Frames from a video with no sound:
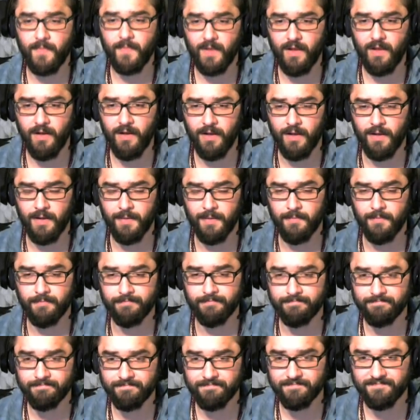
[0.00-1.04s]

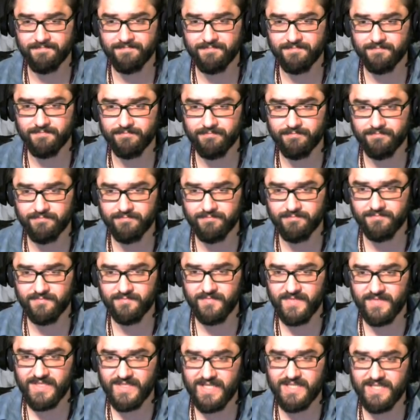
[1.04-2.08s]

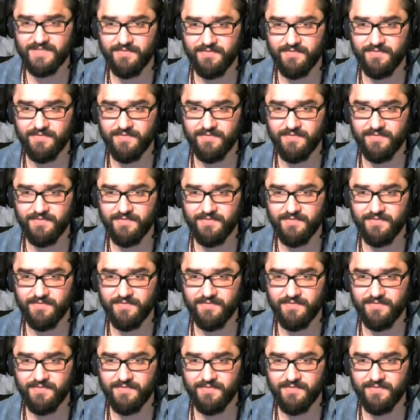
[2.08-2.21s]
It's